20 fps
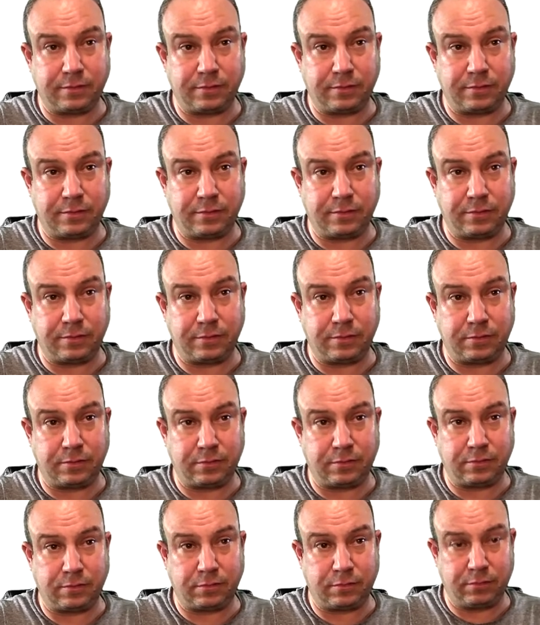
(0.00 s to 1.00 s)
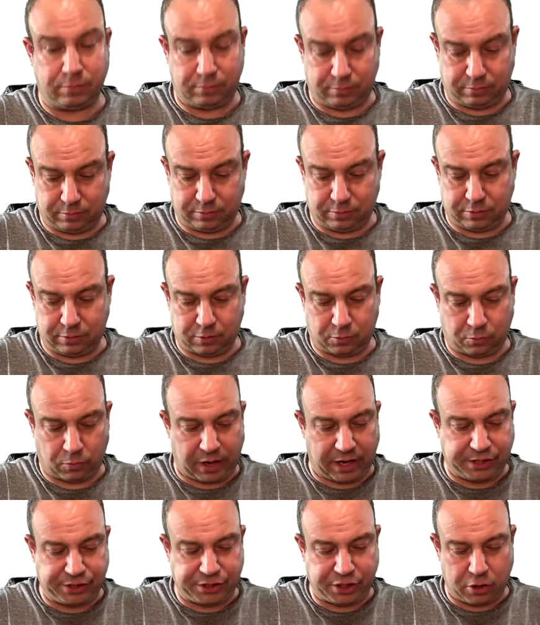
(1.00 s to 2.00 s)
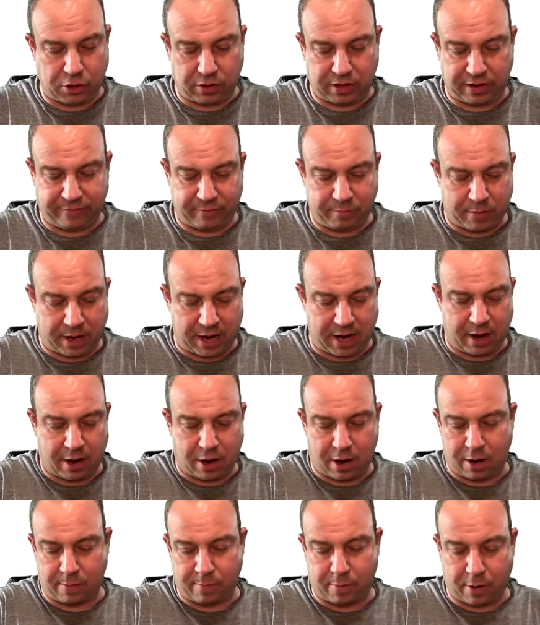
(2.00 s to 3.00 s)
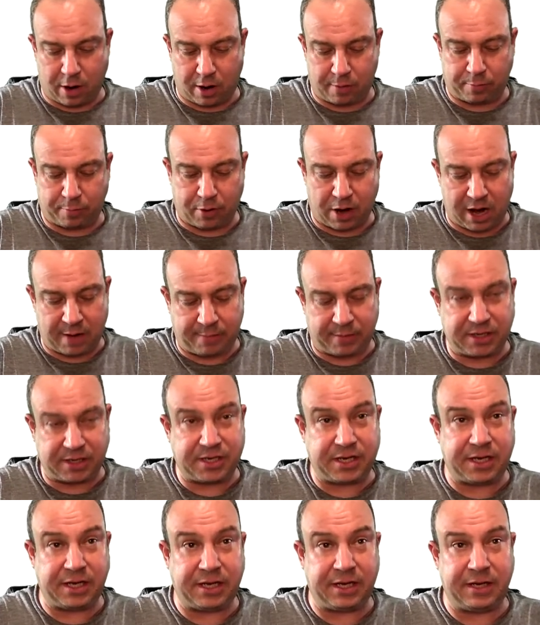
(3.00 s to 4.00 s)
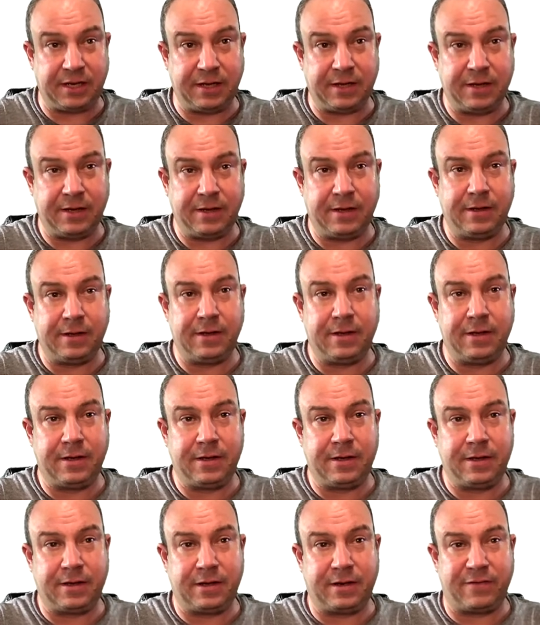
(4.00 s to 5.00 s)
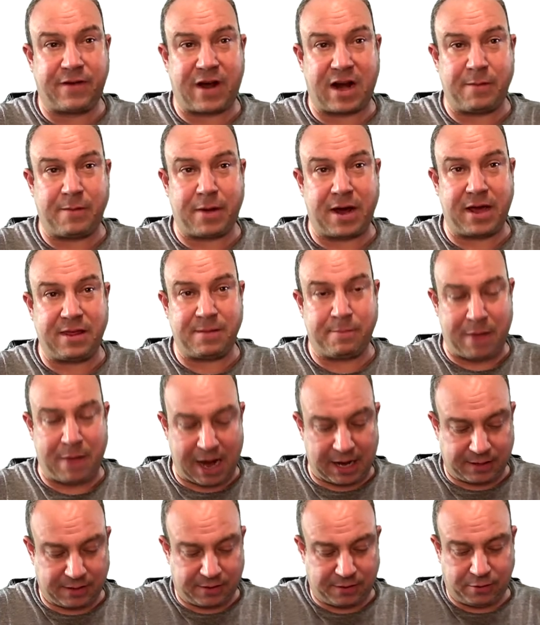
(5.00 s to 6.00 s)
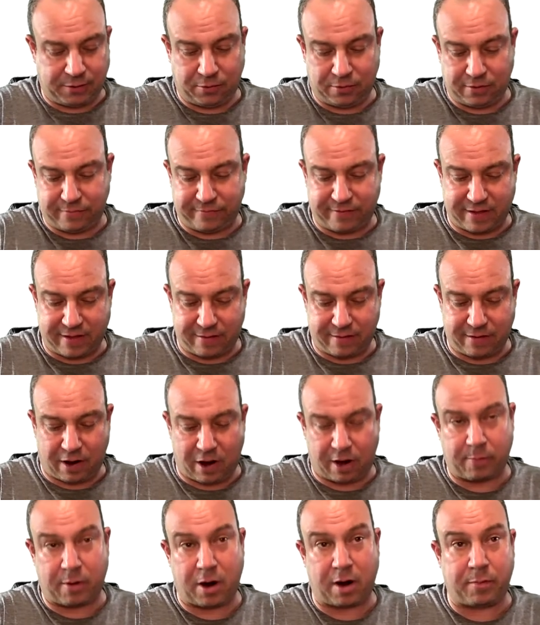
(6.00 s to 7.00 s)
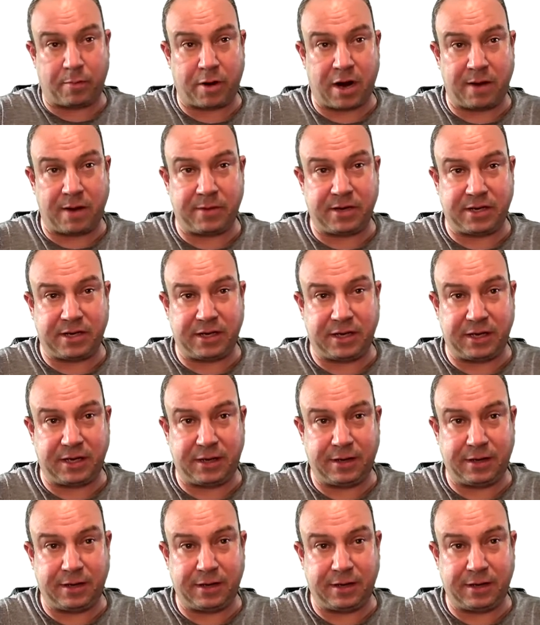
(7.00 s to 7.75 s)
the ratio given by r bar prime of t divided by the magnitude of the r bar prime of t.